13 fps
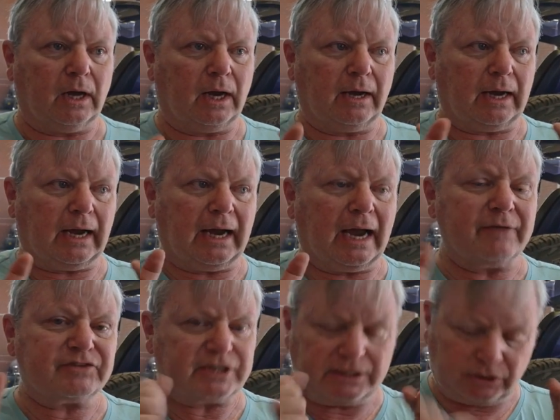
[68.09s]

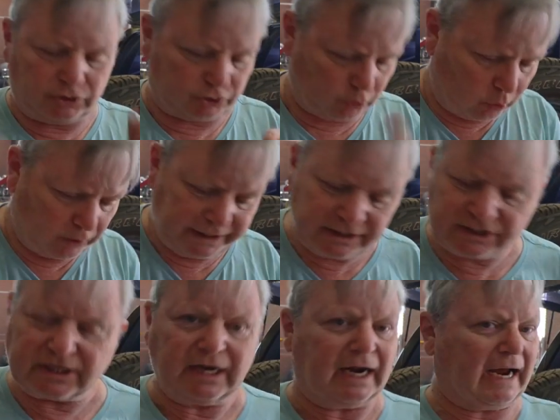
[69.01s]
I've seen the
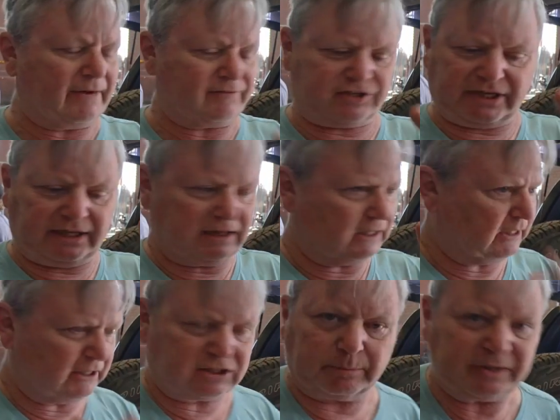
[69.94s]
drawings, I've seen
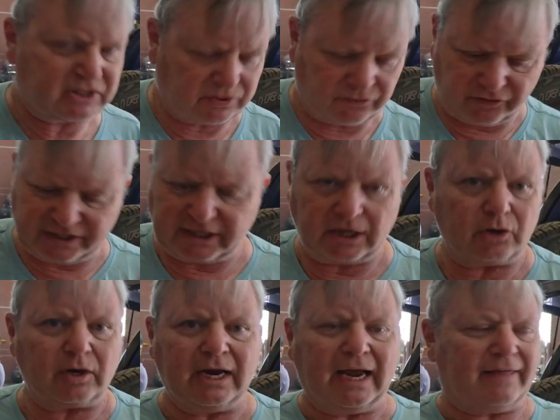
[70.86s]
little bits of video,